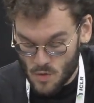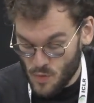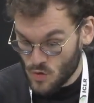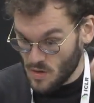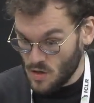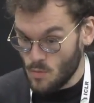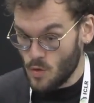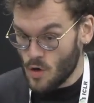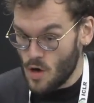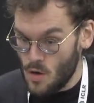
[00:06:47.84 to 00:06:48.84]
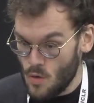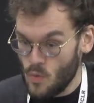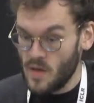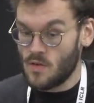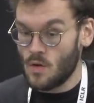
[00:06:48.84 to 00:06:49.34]
pre-training a model
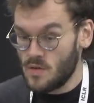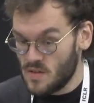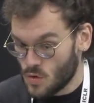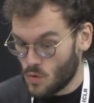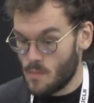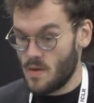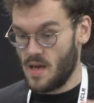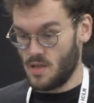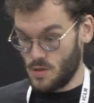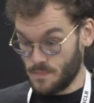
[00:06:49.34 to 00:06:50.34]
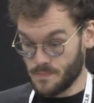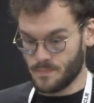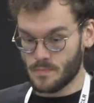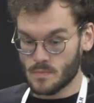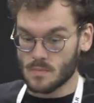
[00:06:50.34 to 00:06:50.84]
with an histogram H.
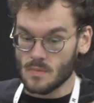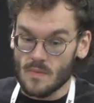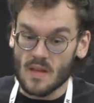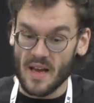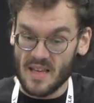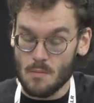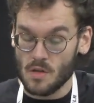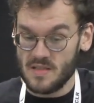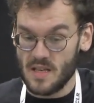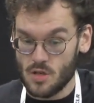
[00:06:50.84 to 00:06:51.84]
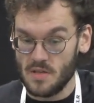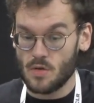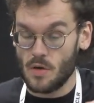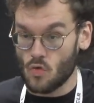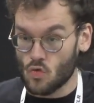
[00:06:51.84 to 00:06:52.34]
And amortization is
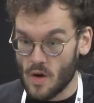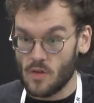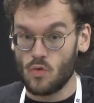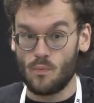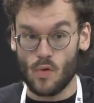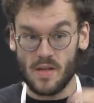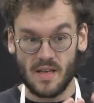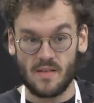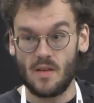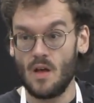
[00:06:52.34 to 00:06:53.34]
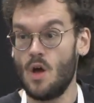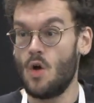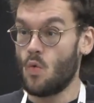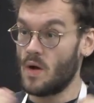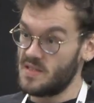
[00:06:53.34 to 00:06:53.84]
going to try to predict
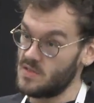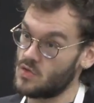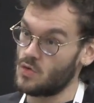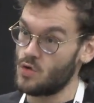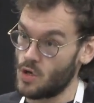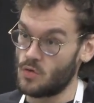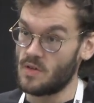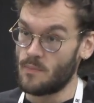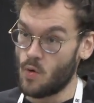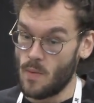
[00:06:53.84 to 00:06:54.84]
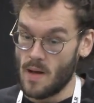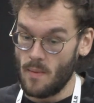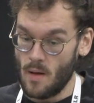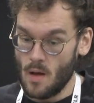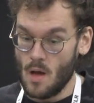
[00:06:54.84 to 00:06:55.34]
what is the solution to that
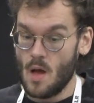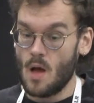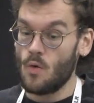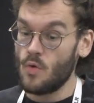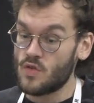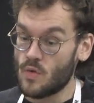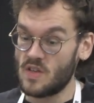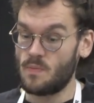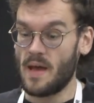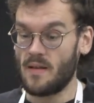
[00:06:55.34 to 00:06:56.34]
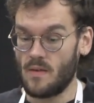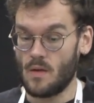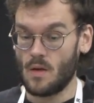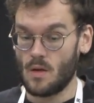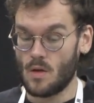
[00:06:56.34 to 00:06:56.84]
problem with respect,
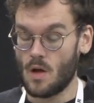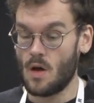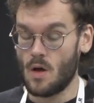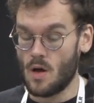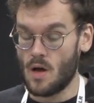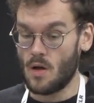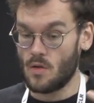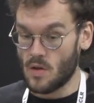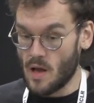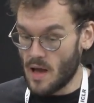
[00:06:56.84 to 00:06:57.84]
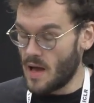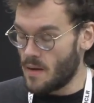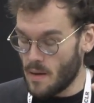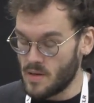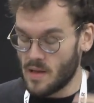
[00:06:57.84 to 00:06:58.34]

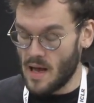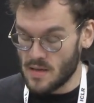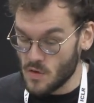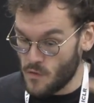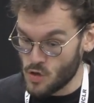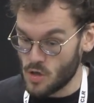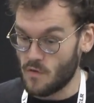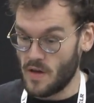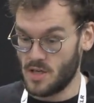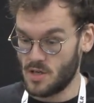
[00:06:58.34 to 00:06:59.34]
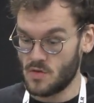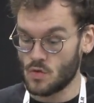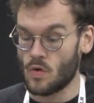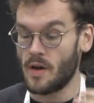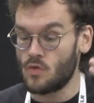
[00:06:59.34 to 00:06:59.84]
as a function of H. And so trying